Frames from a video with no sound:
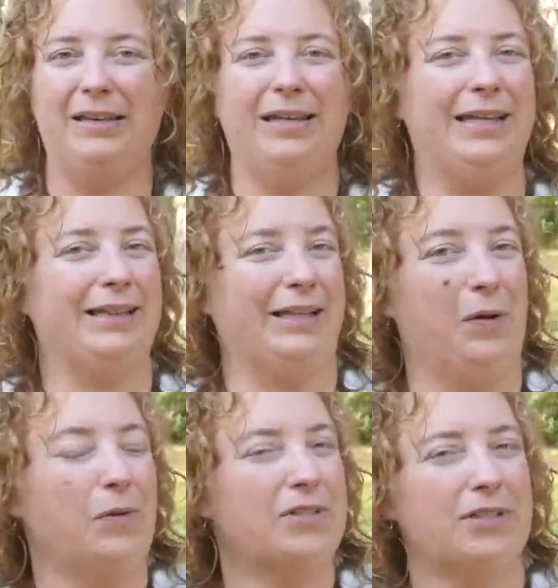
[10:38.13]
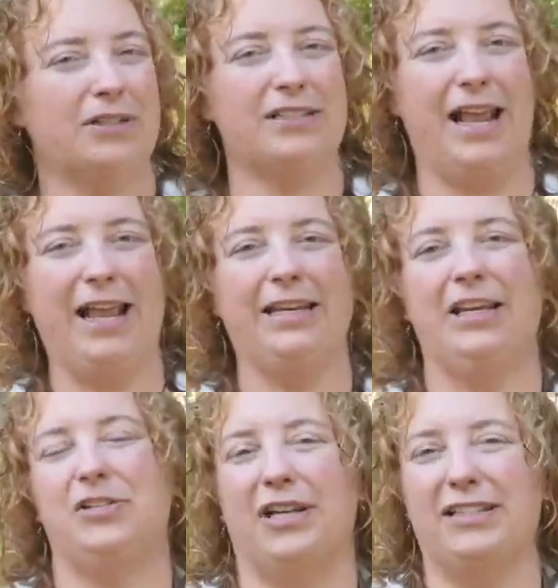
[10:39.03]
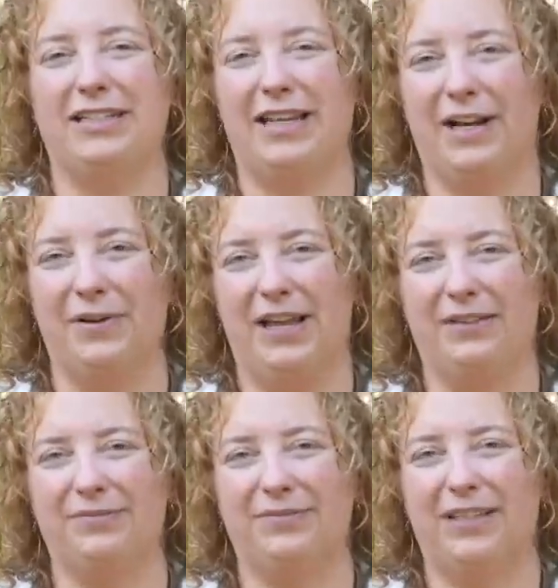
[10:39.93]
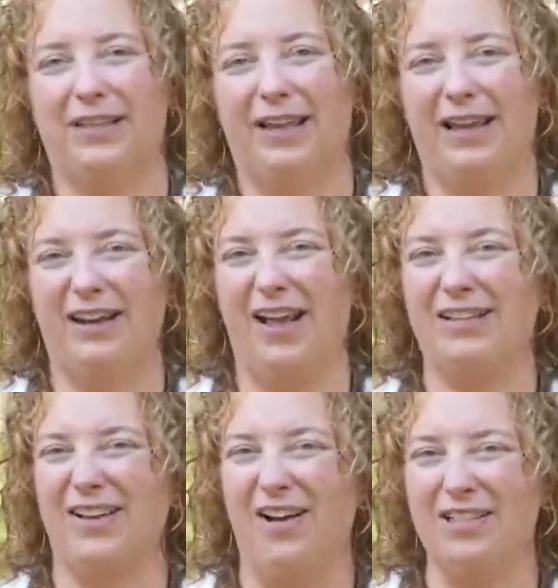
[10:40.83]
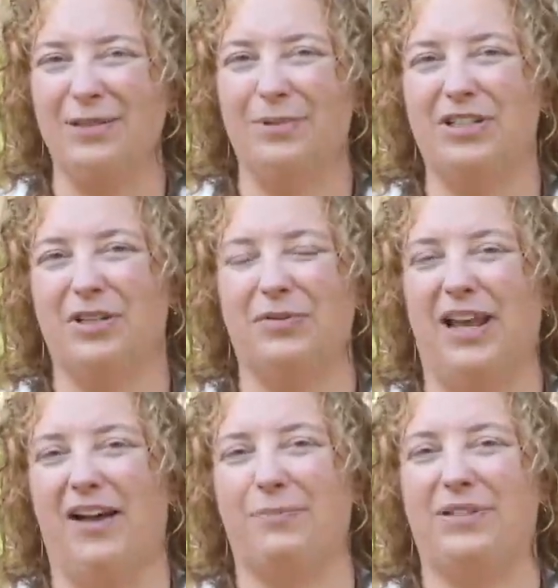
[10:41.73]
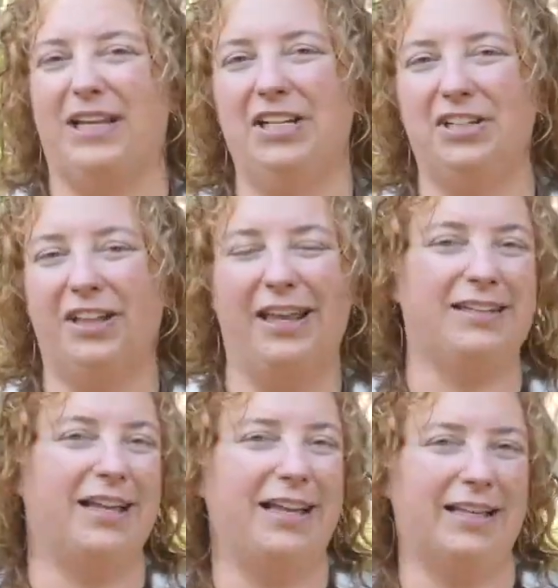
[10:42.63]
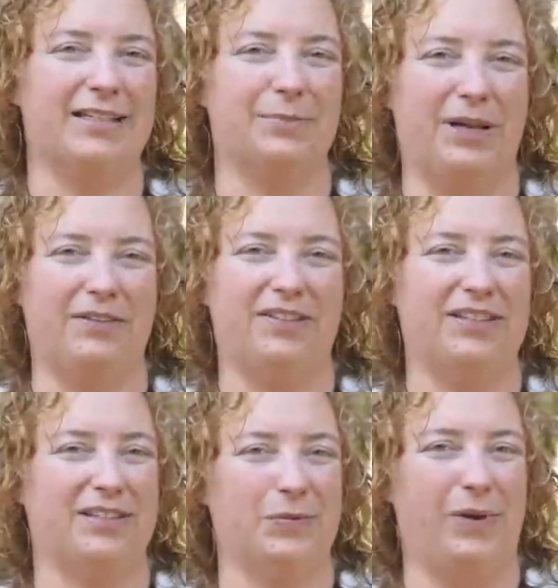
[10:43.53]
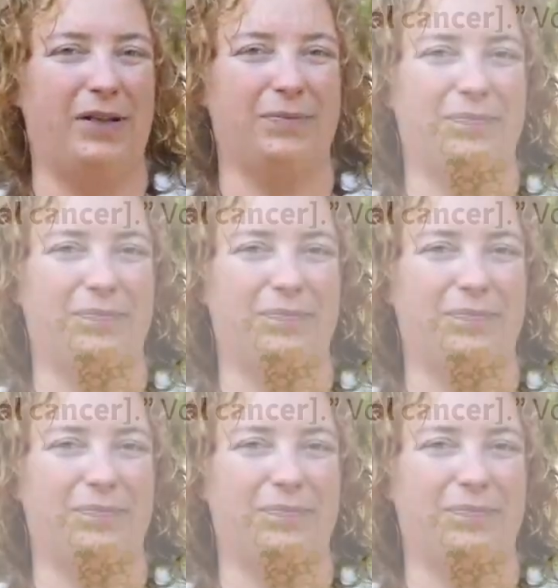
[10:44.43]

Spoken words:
healing ulcers, and addressing diarrhea. And it has also been shown to have potential anti-cancer benefits as well.